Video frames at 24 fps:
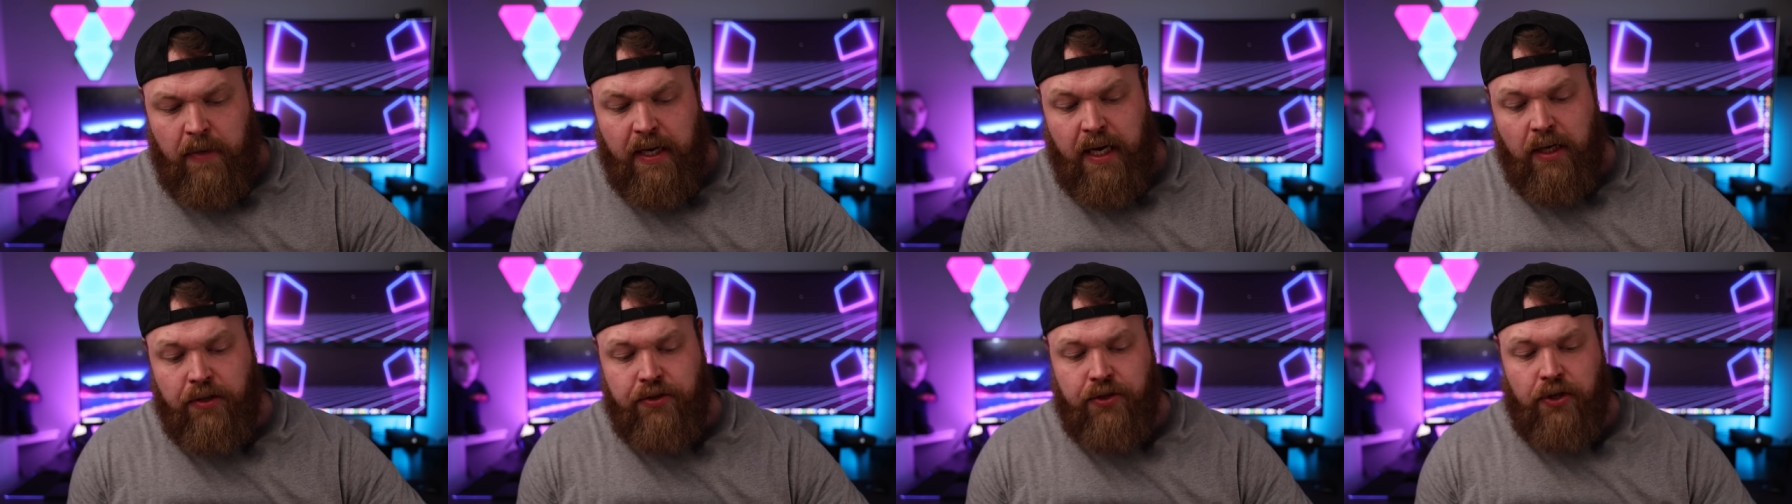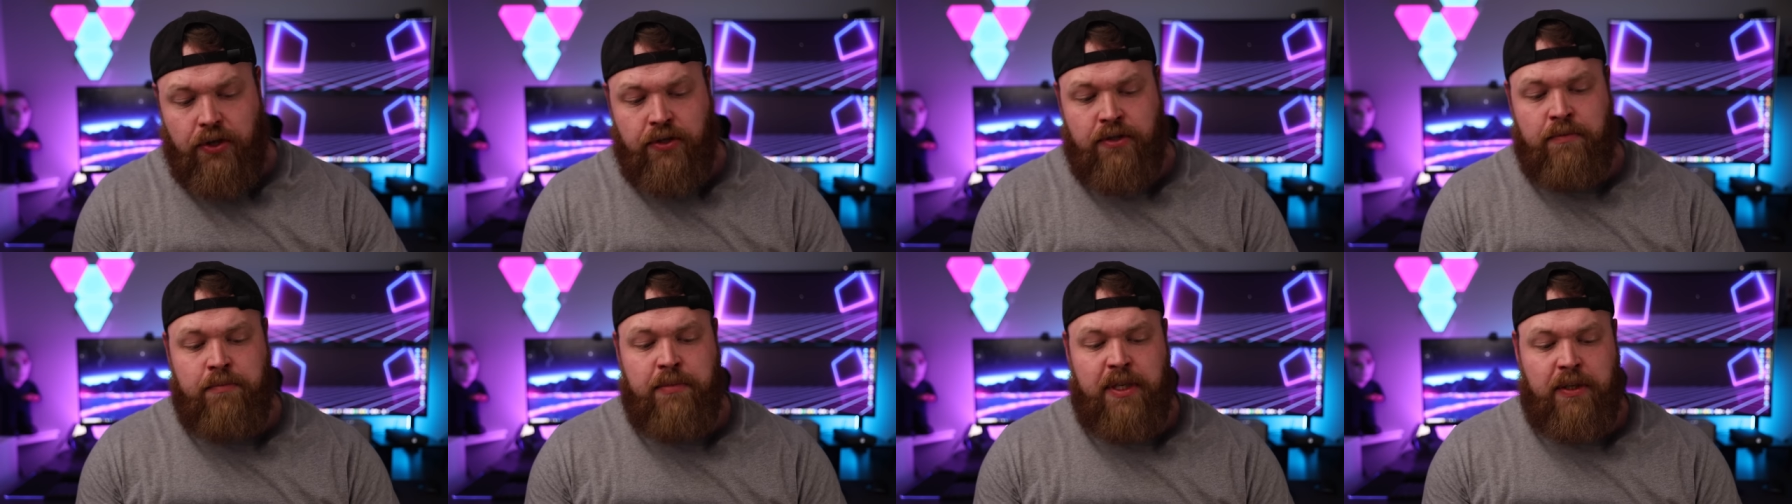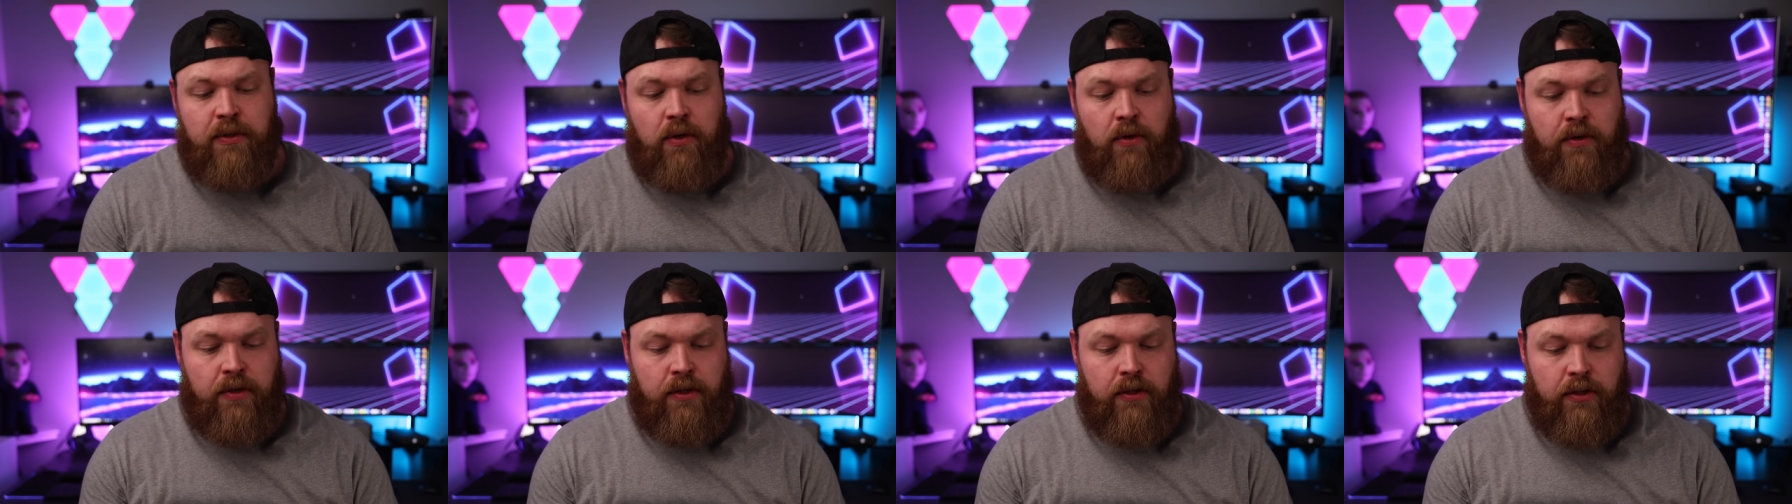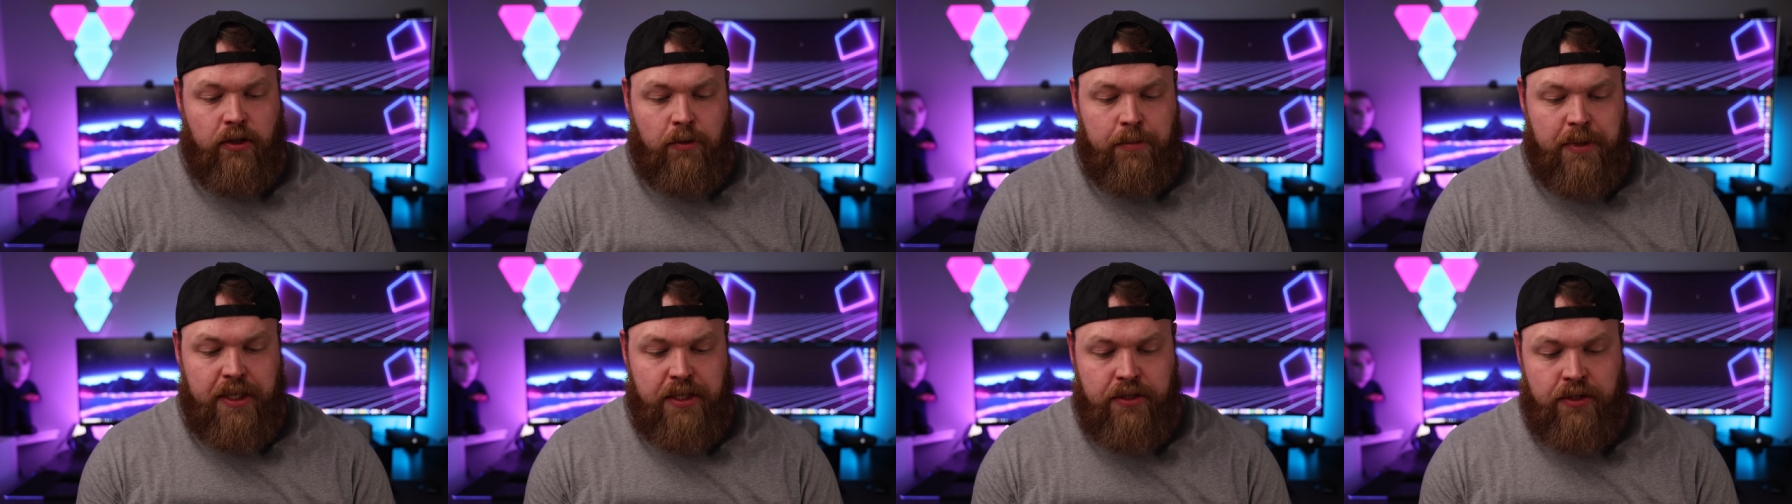And I'll show you some B-roll in a
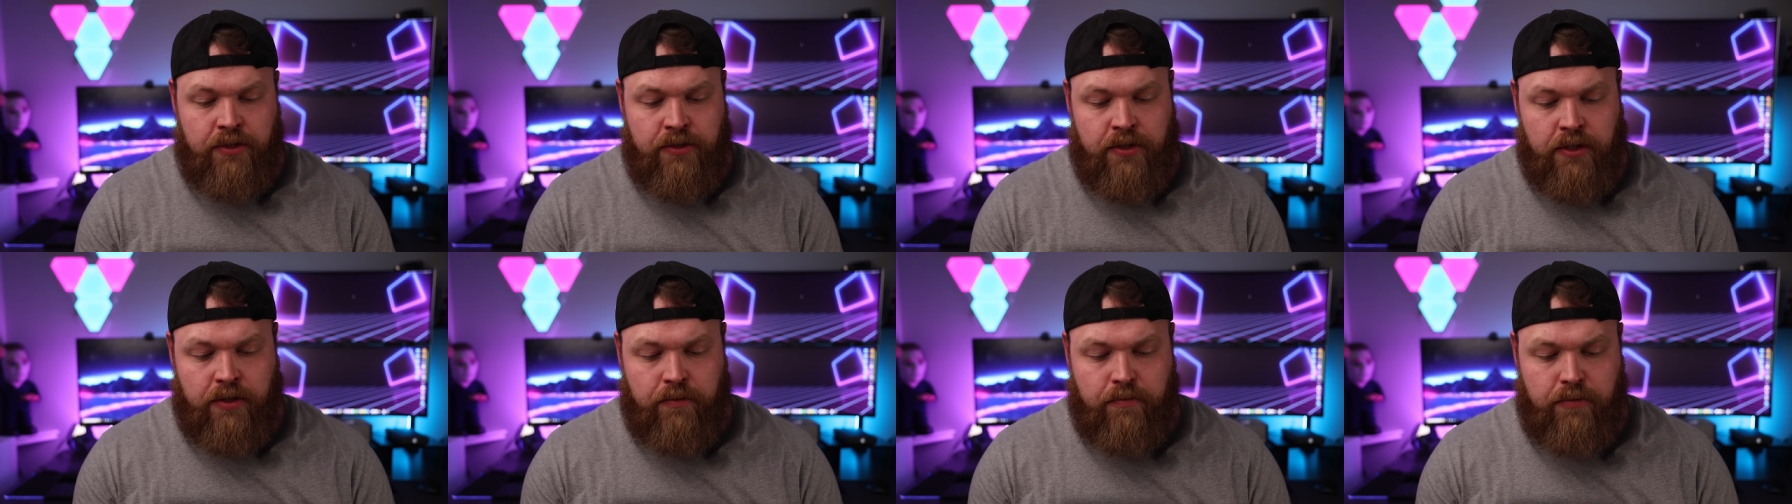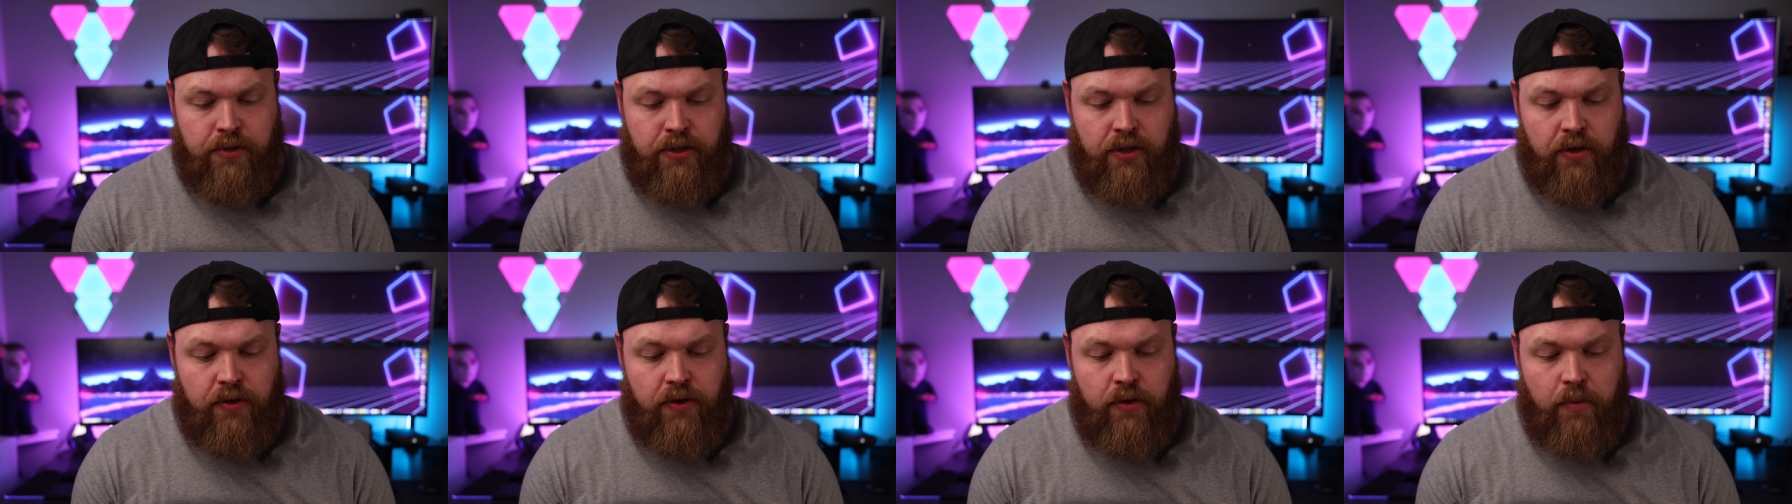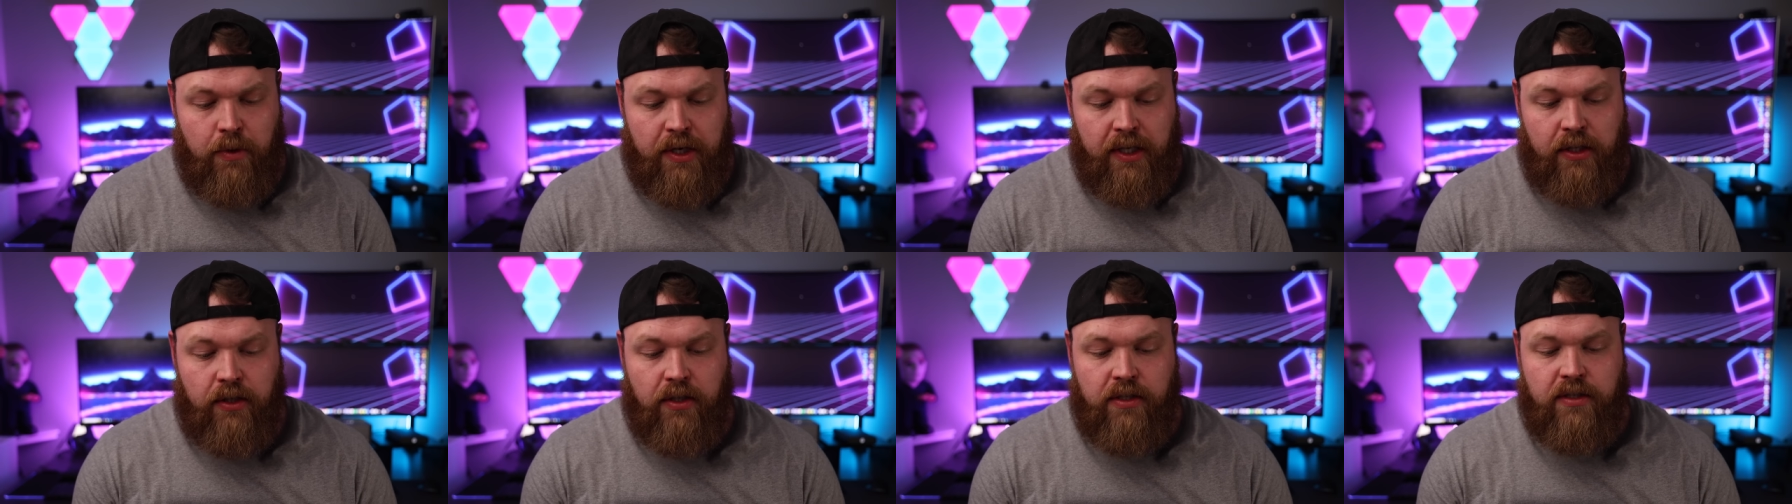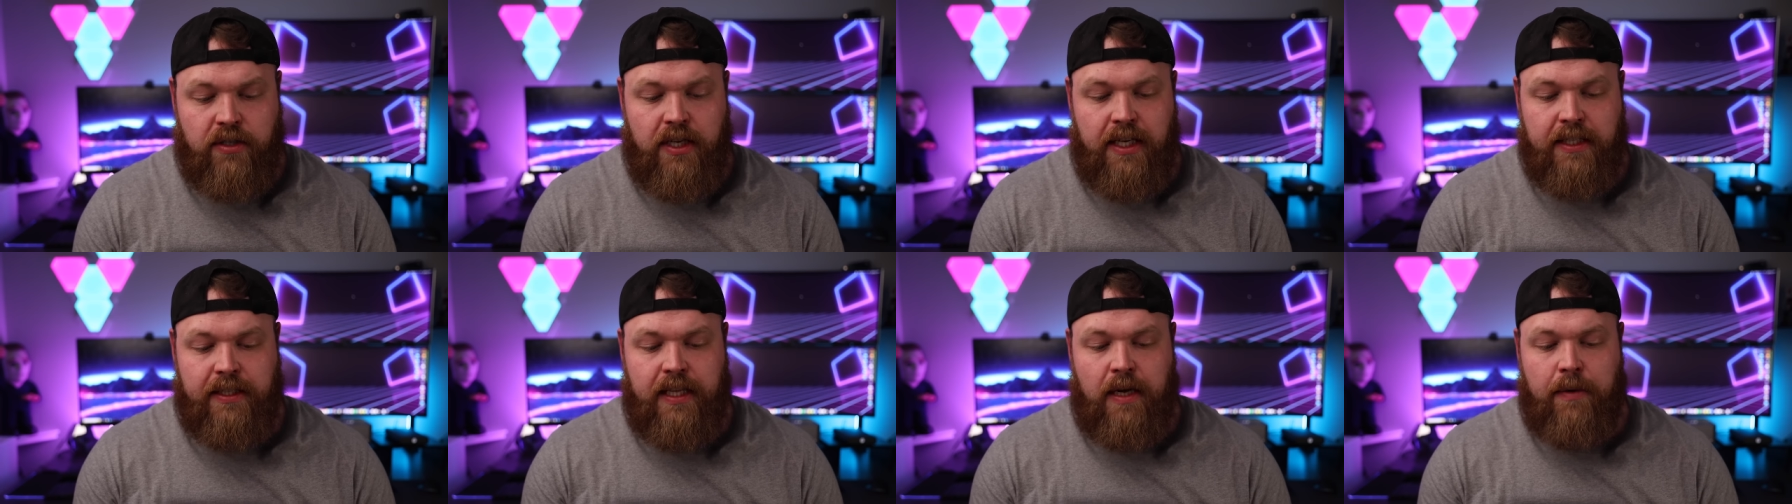little bit just to show you what it looks like.